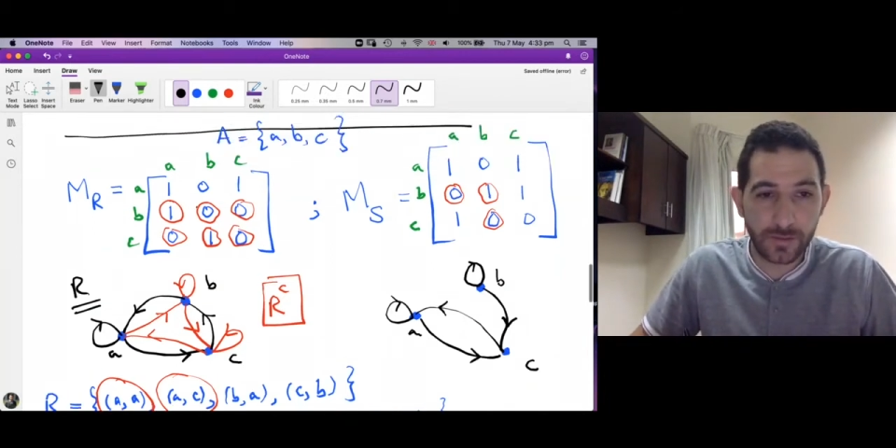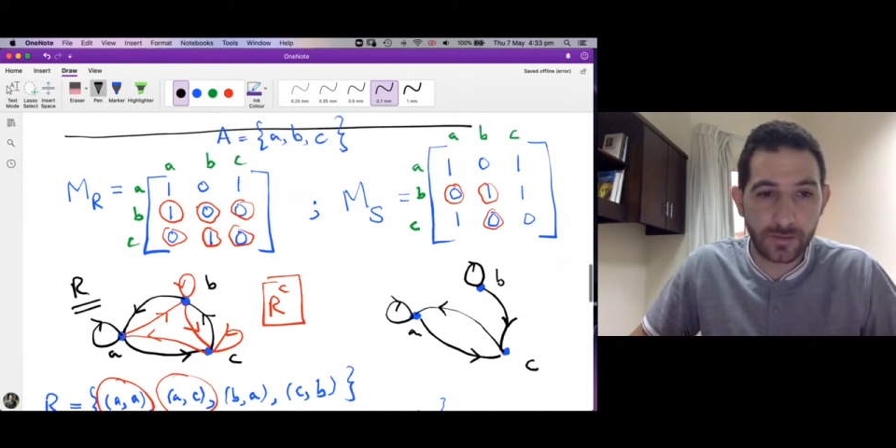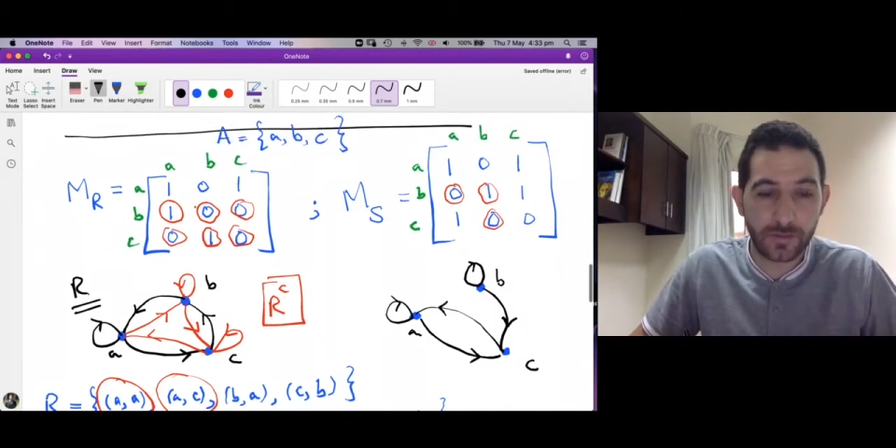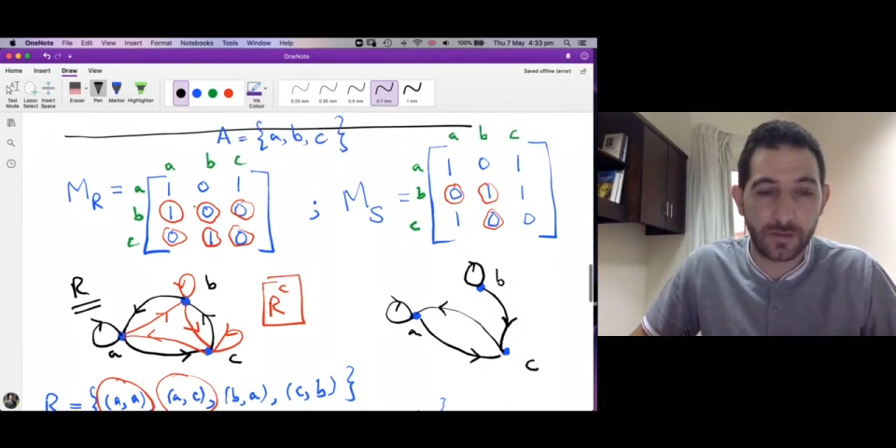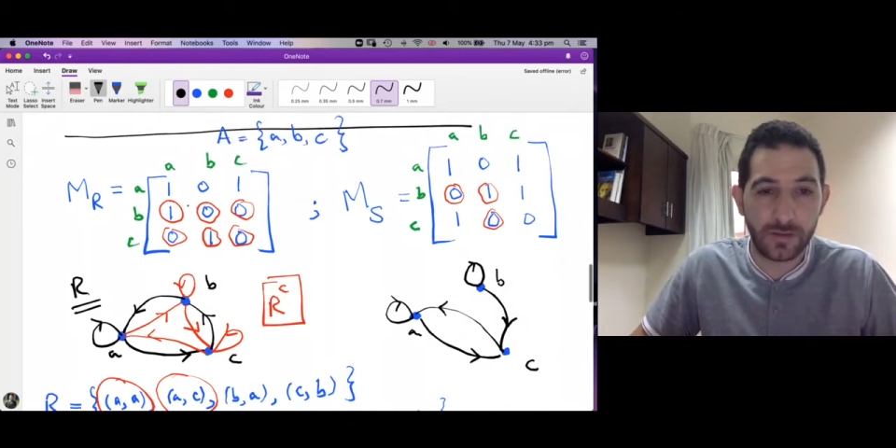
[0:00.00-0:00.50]

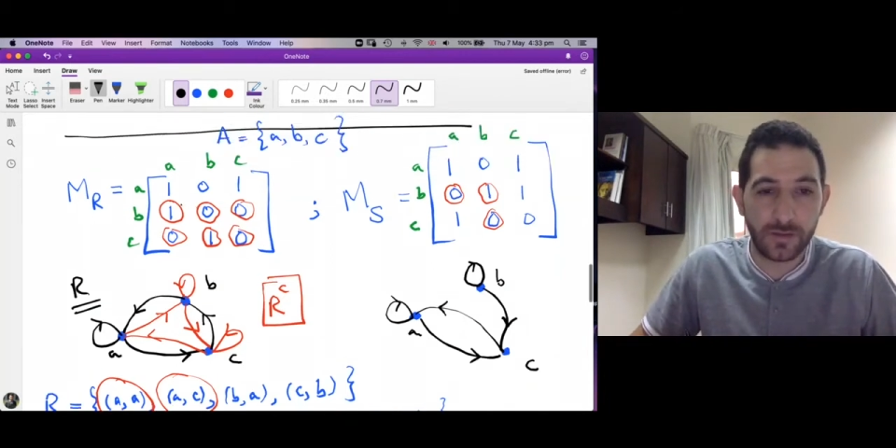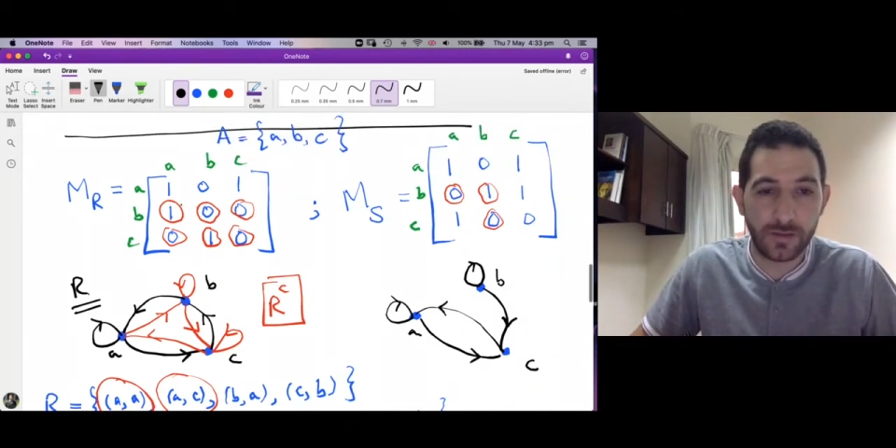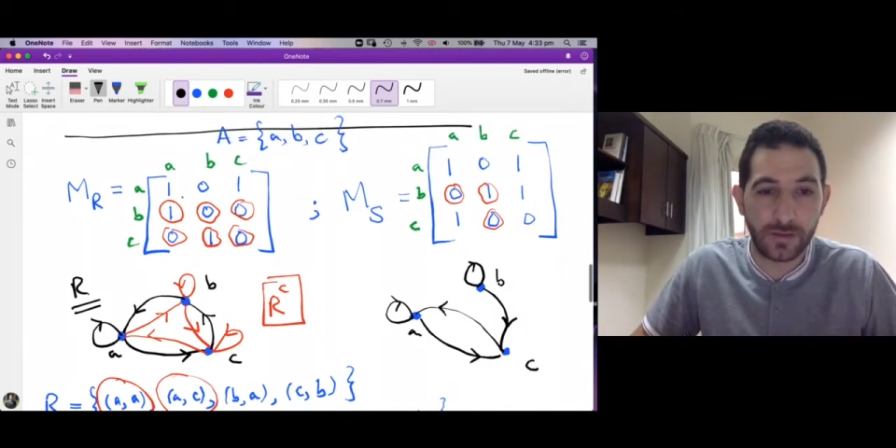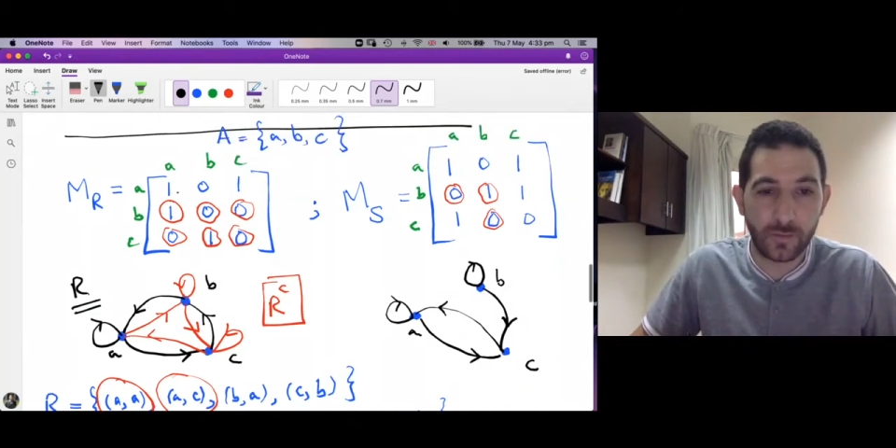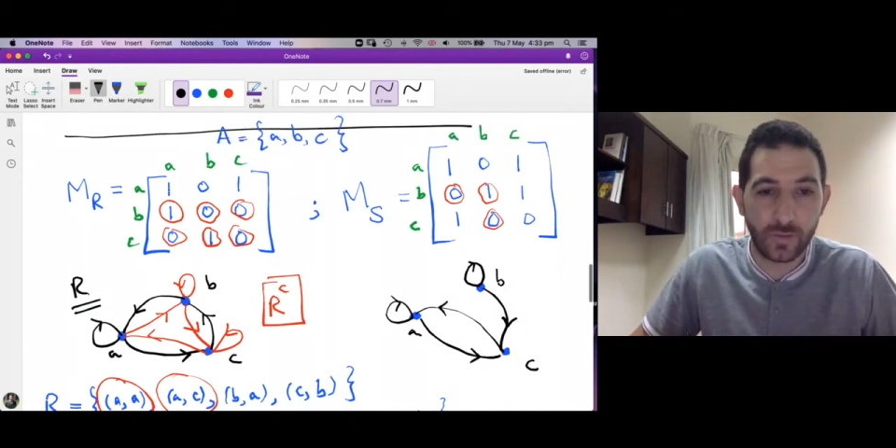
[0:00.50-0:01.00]

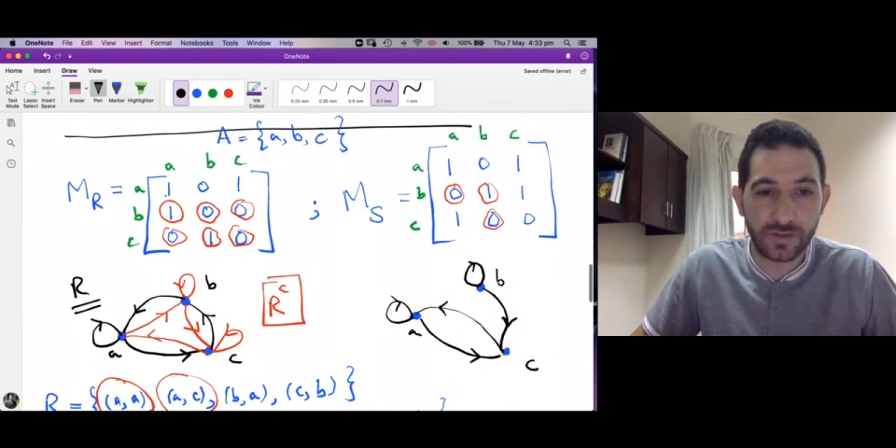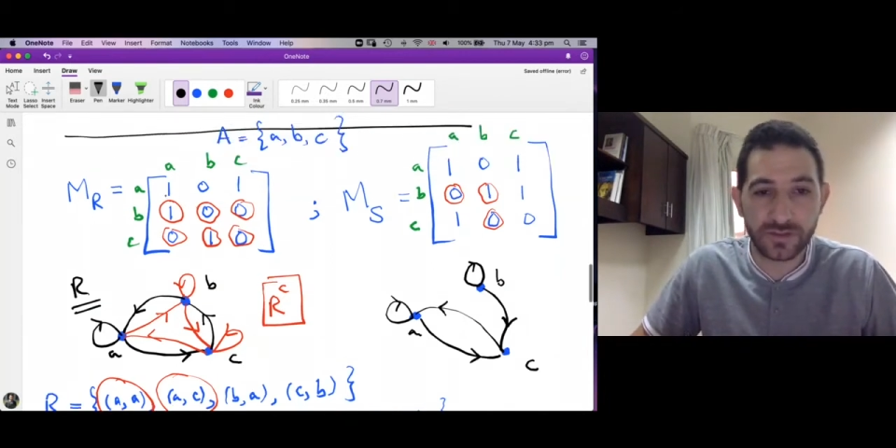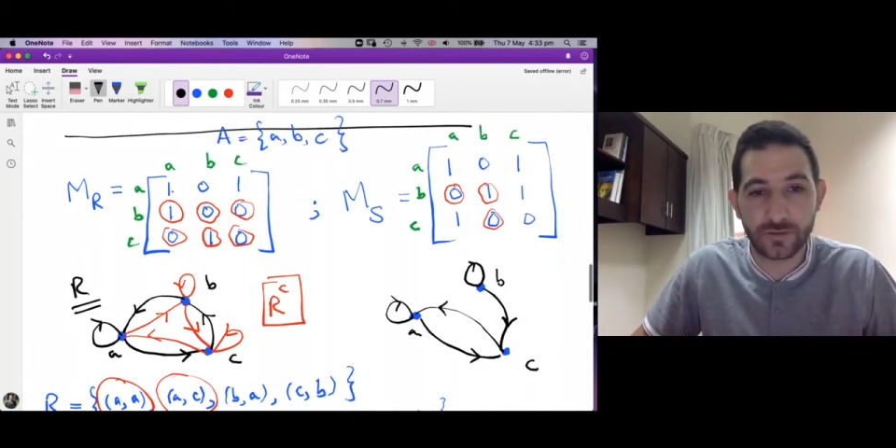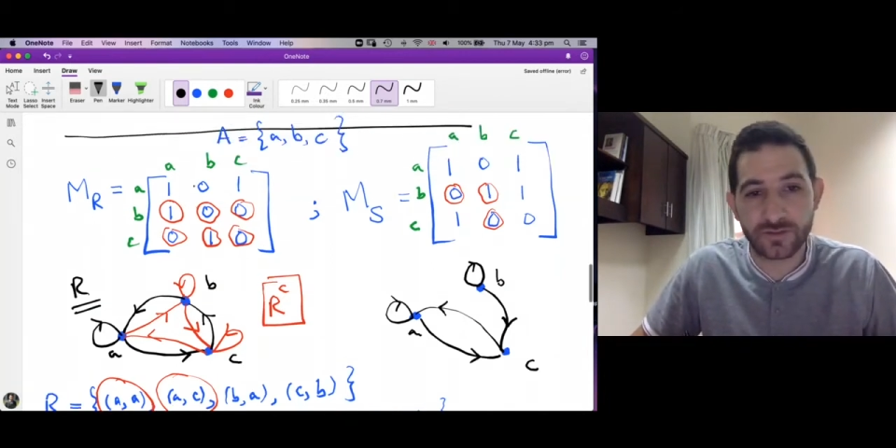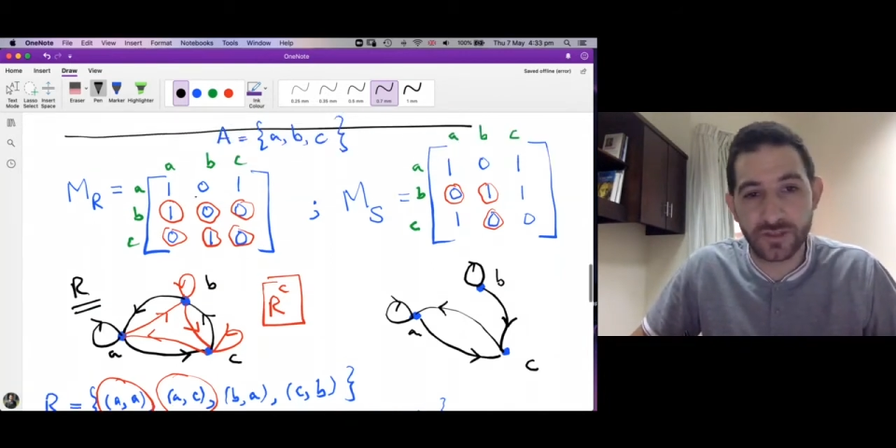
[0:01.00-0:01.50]
the
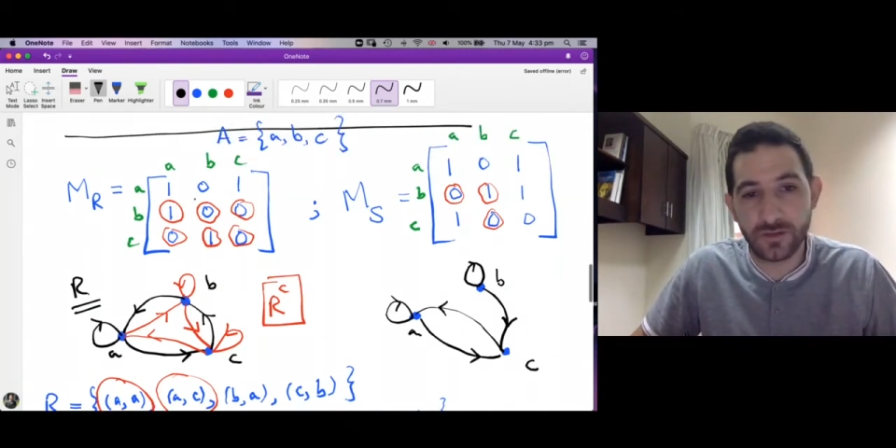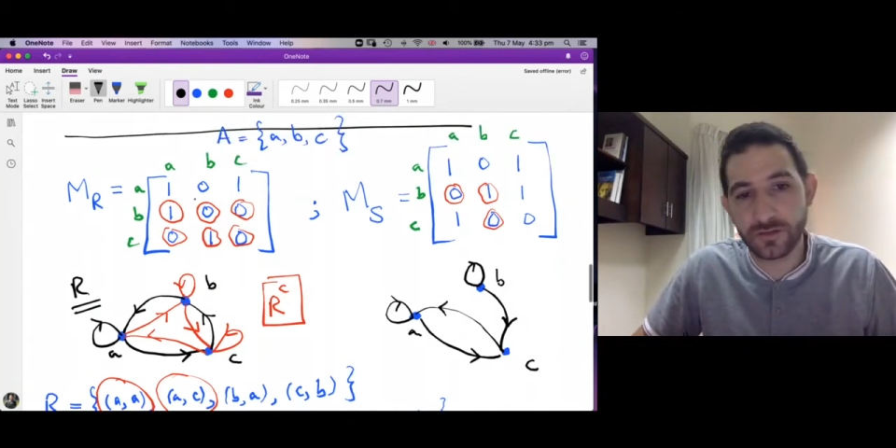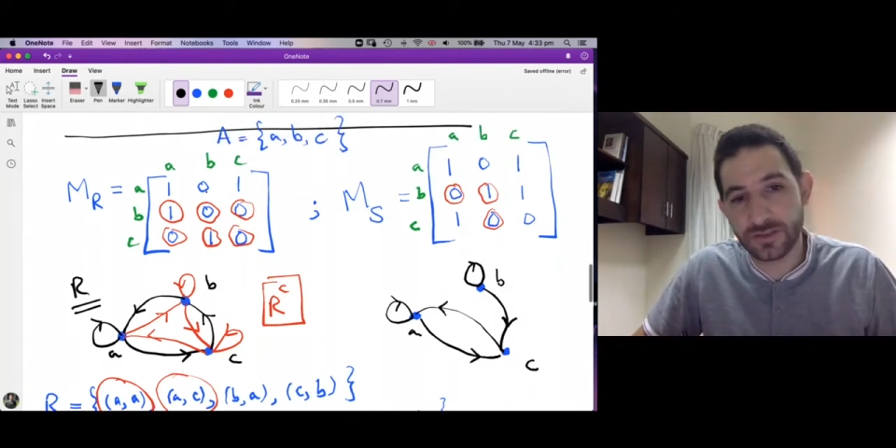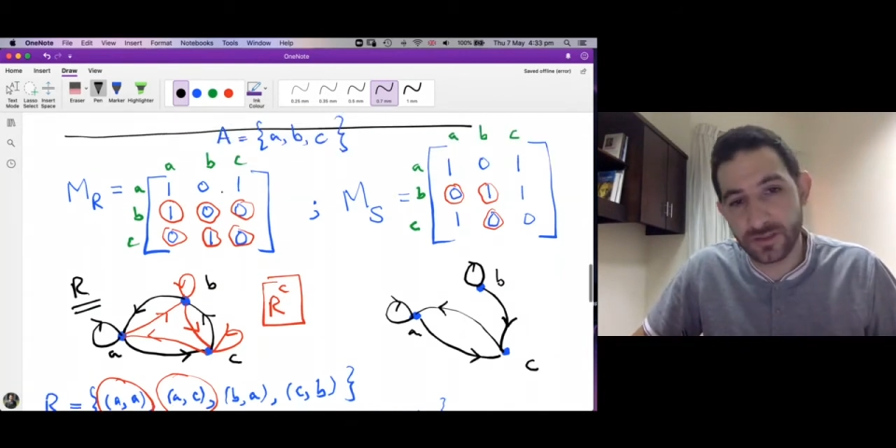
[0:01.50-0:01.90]
1s to 0s